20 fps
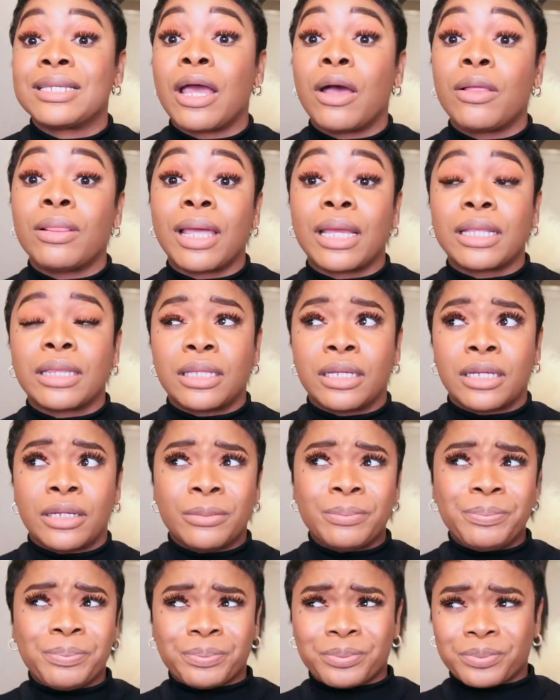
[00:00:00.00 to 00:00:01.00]
Now, like
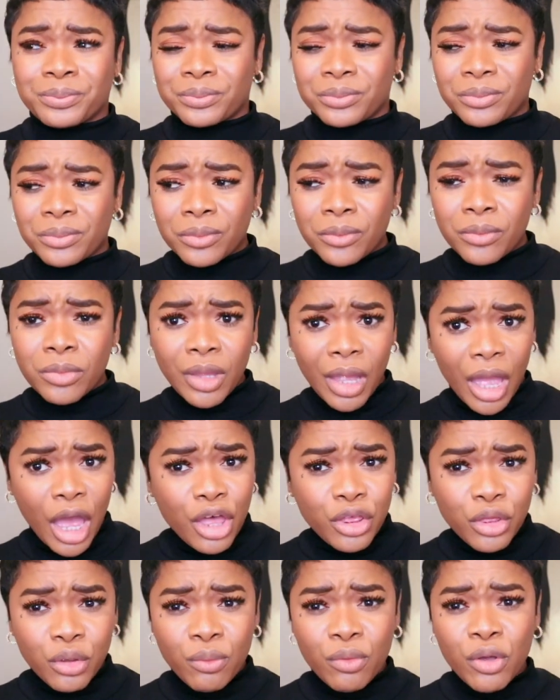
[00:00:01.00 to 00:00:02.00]
the
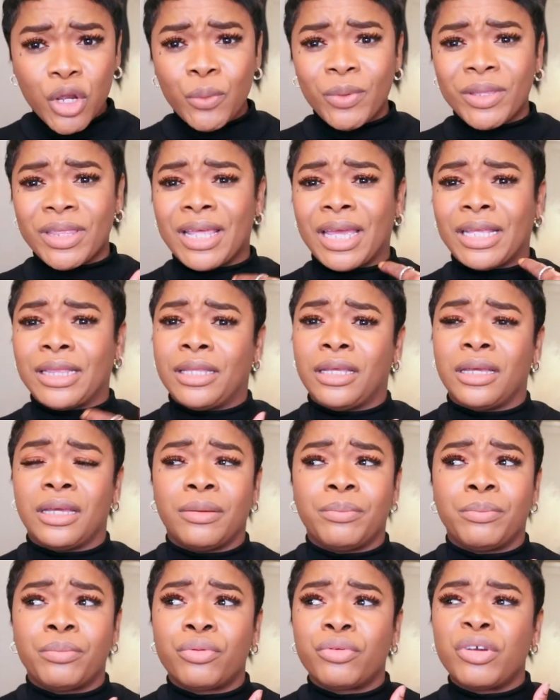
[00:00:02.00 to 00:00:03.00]
other one with like
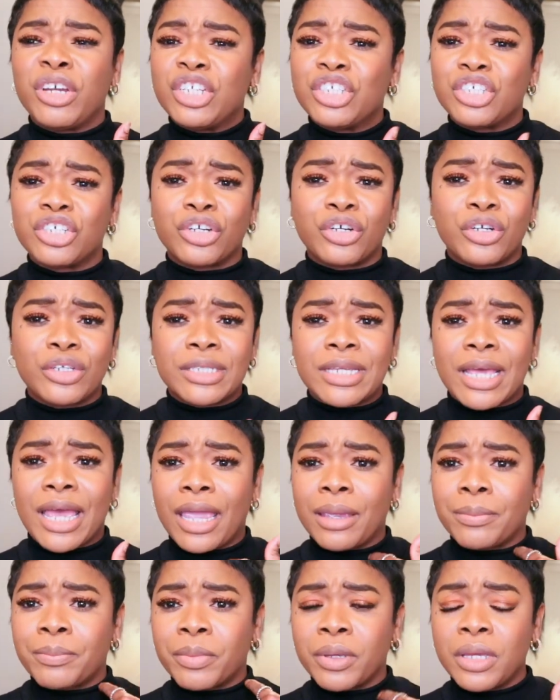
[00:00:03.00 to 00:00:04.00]
the preacher
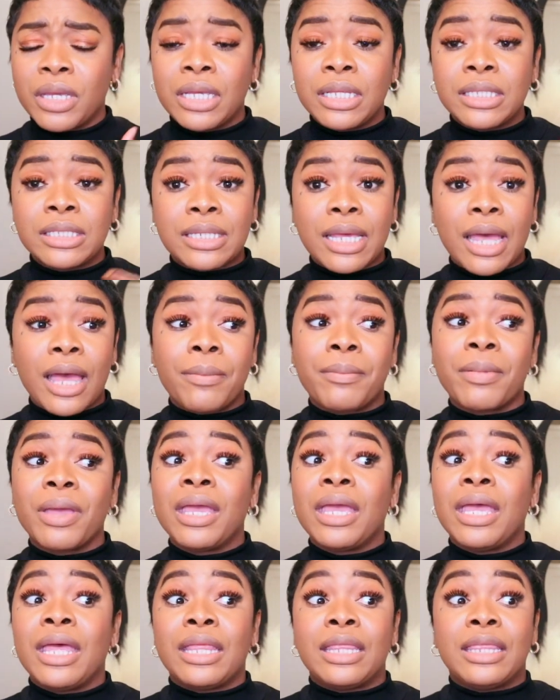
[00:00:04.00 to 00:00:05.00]
type top,
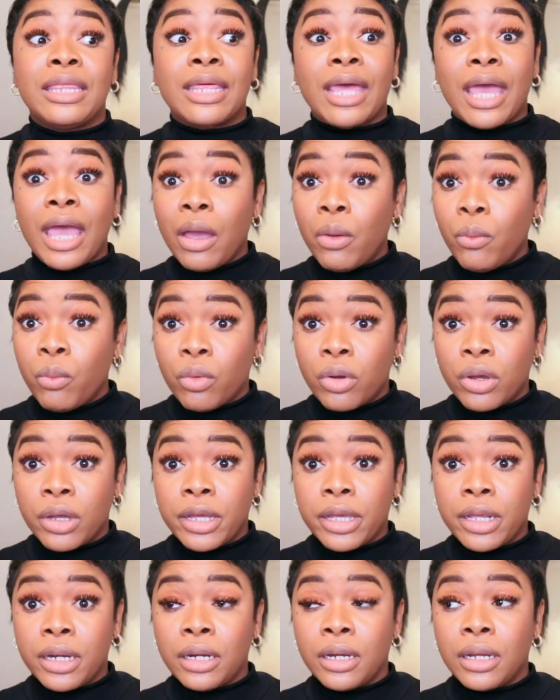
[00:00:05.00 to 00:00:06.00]
that
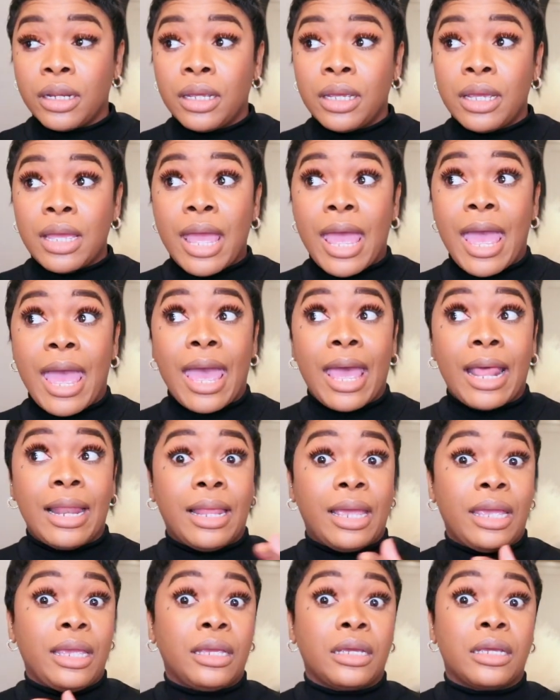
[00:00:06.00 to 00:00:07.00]
one had
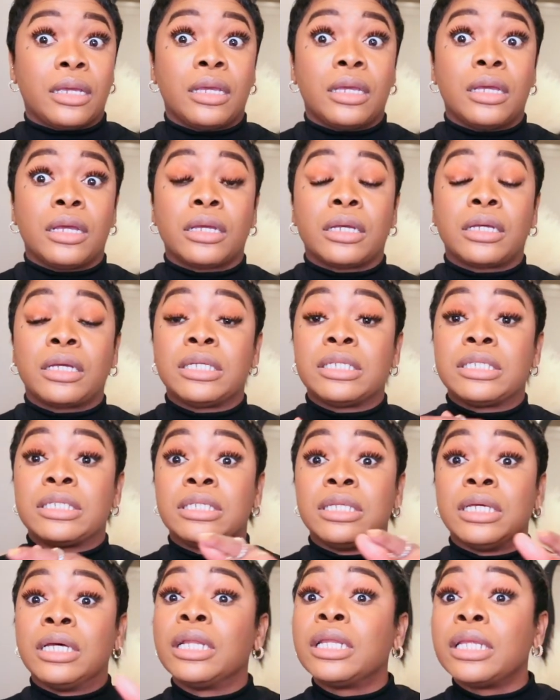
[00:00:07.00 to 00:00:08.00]
like
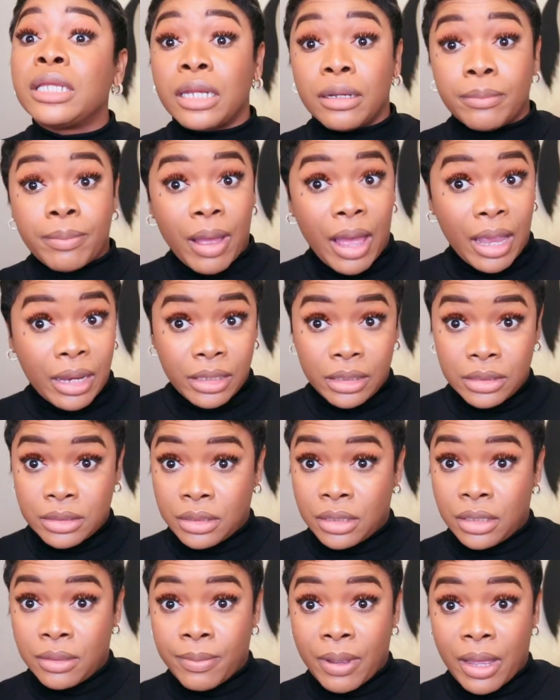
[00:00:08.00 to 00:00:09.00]
gazillion pockets
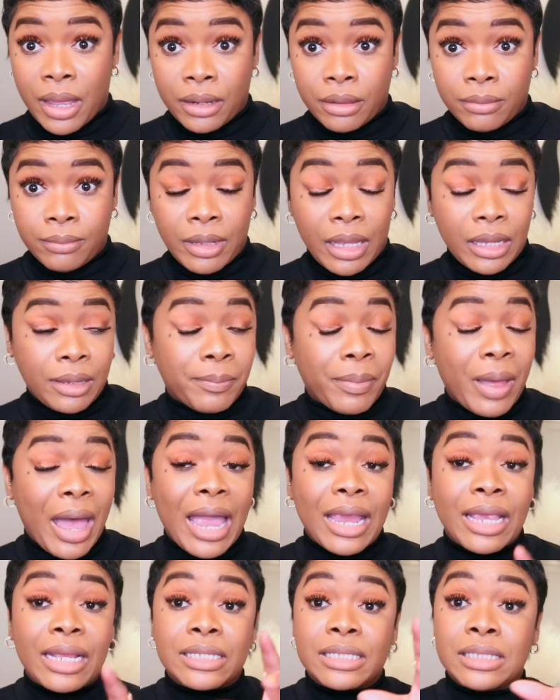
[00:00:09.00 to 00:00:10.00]
on the bottom, like
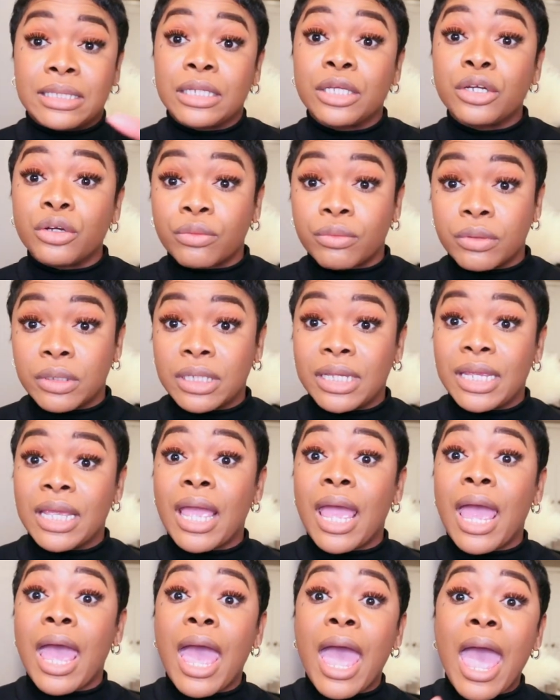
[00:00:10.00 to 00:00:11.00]
pockets literally
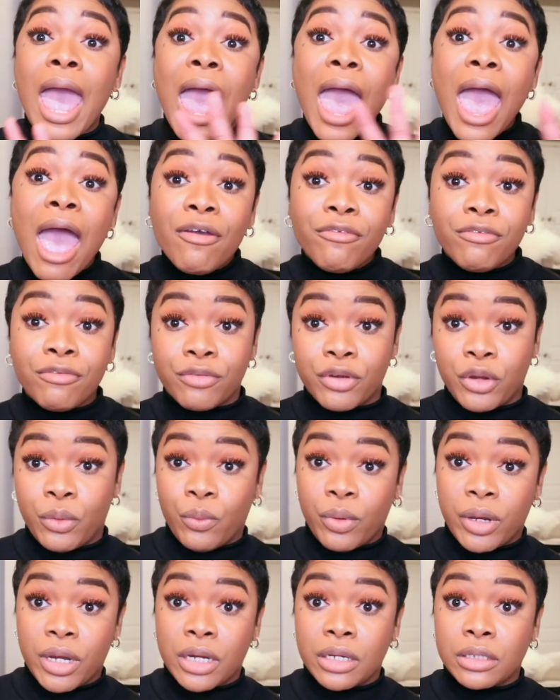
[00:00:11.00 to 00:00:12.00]

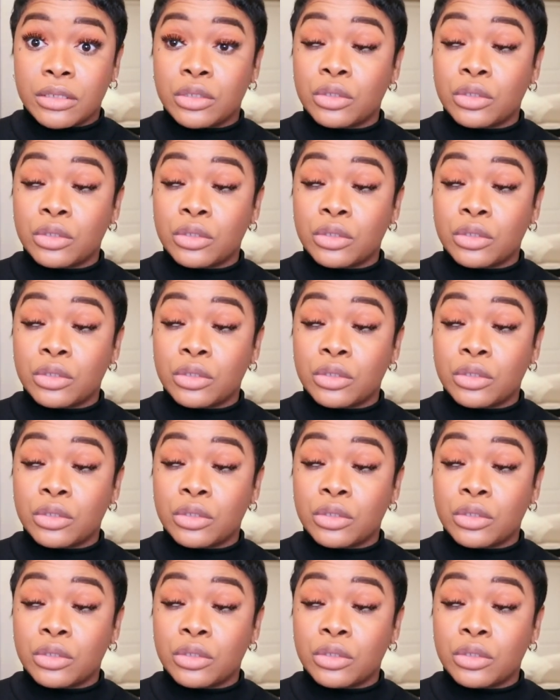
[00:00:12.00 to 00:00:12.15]
everywhere.